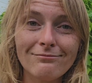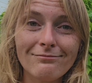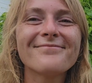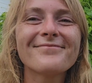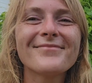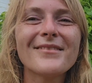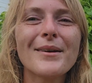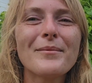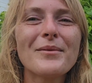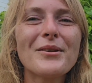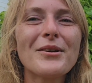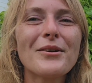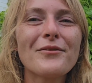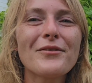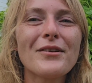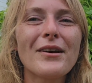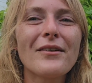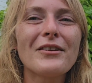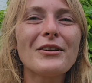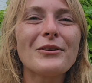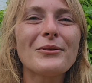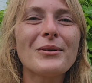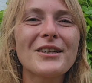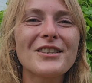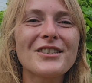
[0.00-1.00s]
Let me know if you have
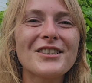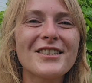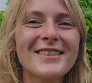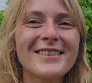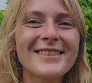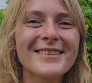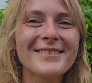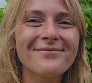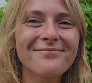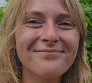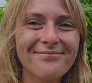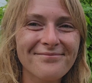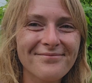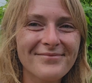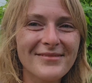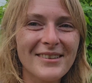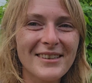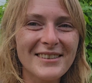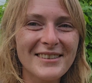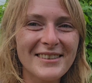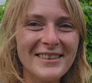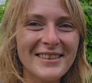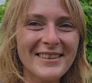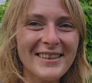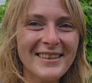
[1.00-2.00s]
any questions. I'll
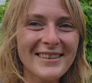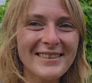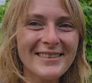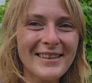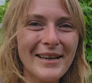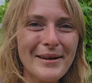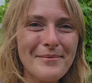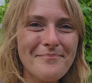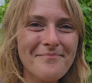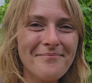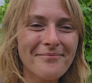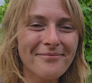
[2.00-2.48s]
see you next time.